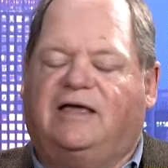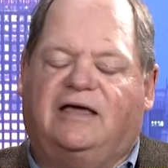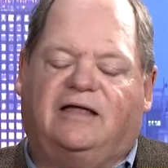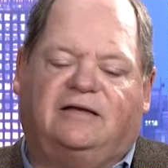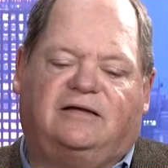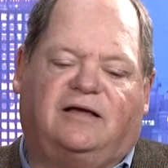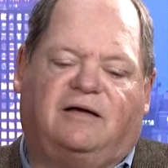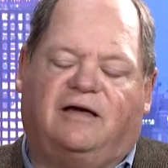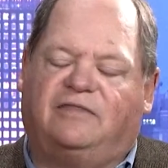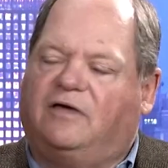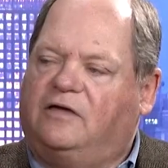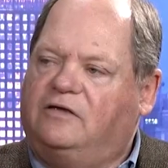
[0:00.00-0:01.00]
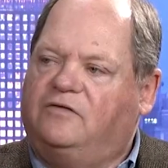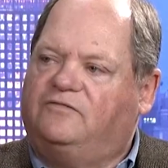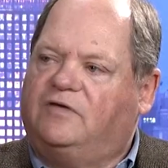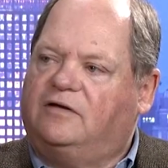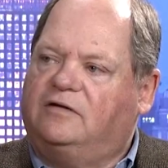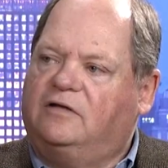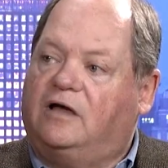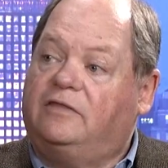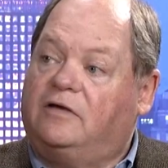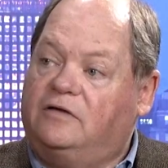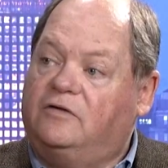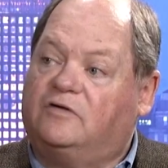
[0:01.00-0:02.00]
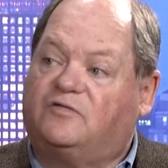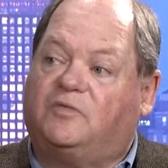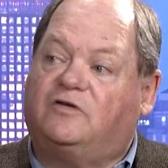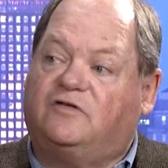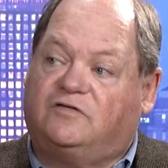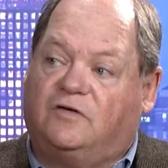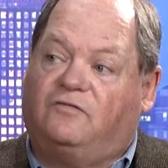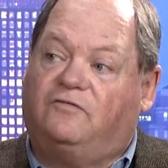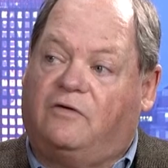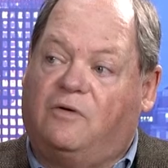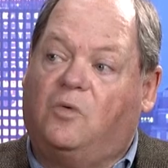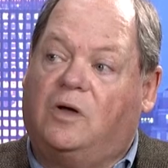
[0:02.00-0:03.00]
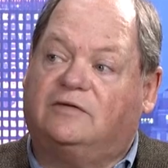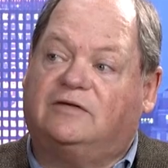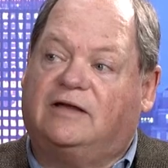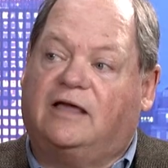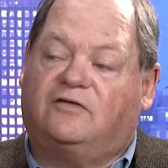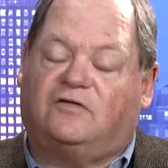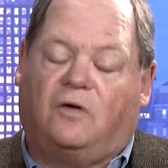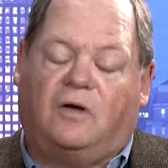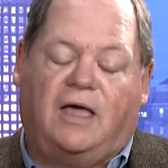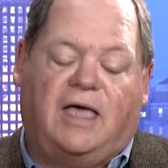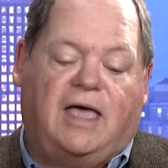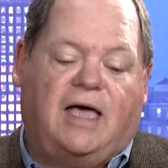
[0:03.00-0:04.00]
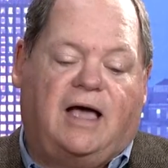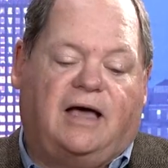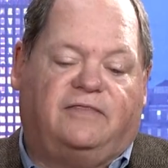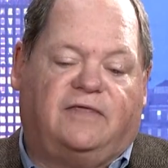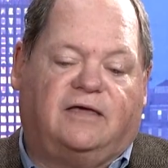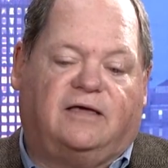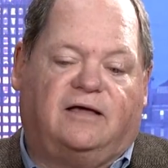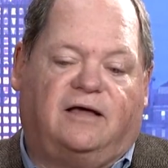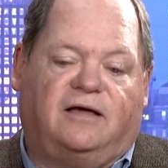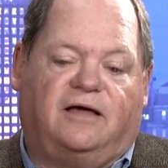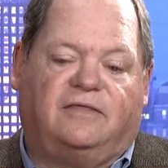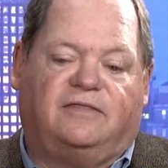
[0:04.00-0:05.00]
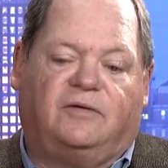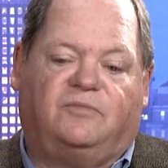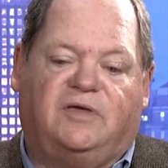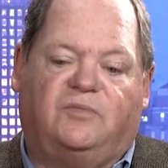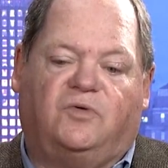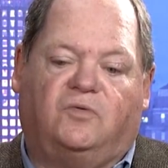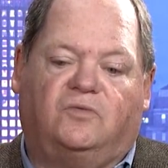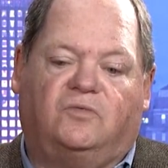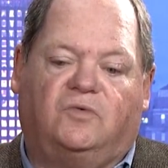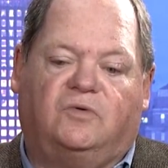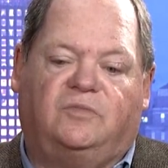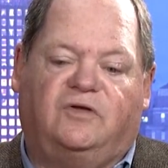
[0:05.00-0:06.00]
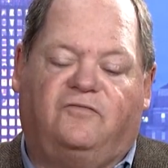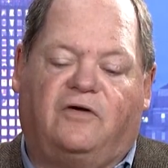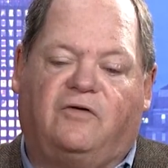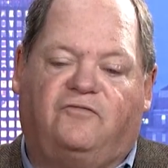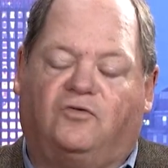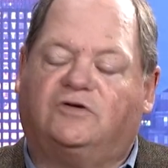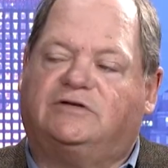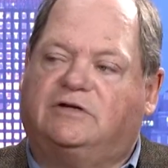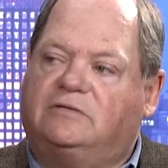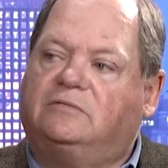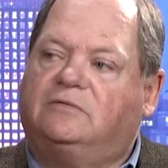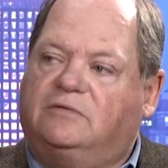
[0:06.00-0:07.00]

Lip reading: And I thought you expressed yourself very well today. So I think people would be very fortunate,